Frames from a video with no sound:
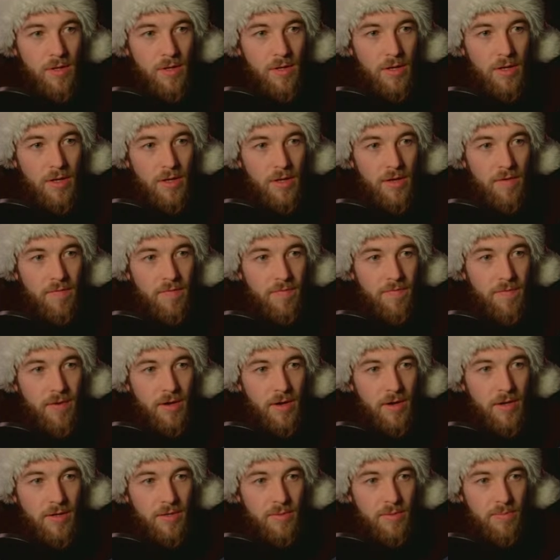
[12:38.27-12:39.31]
if
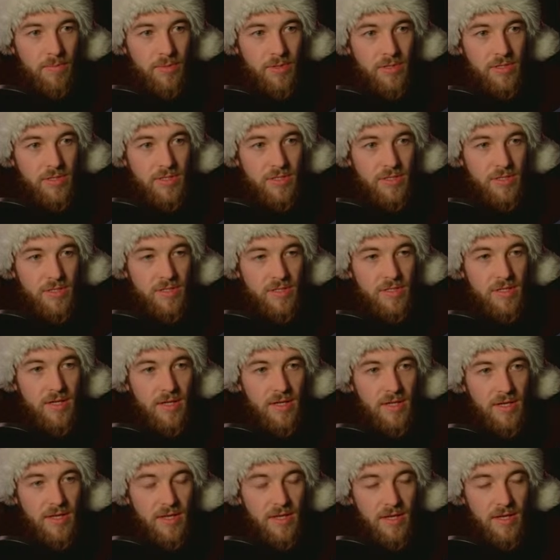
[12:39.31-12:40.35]
octopuses
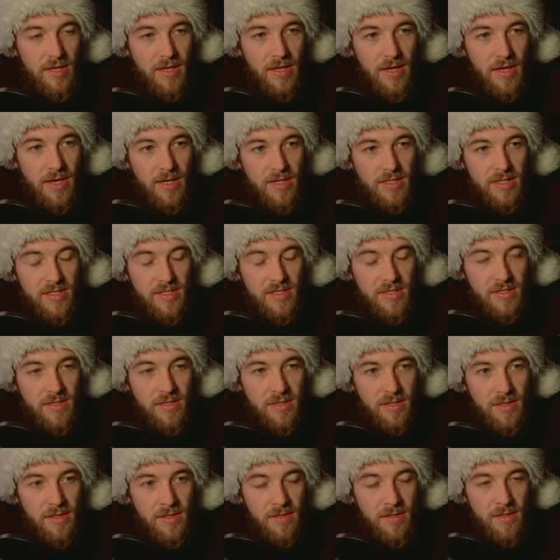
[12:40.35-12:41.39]
at index
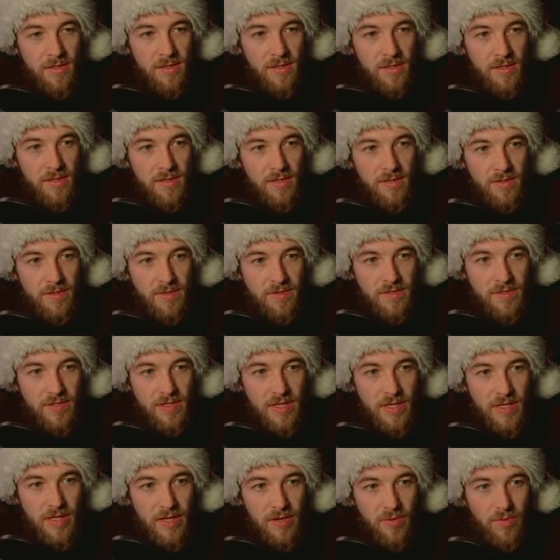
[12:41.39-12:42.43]
is
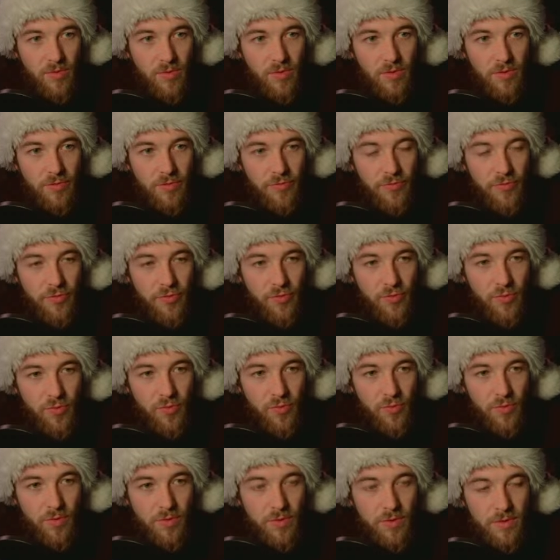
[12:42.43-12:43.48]
equal
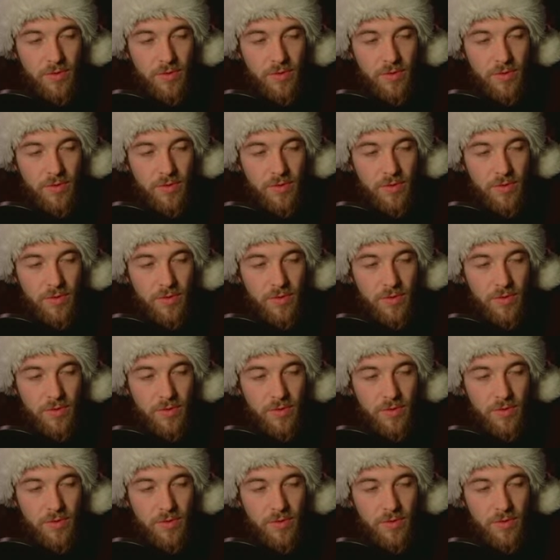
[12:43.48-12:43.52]
to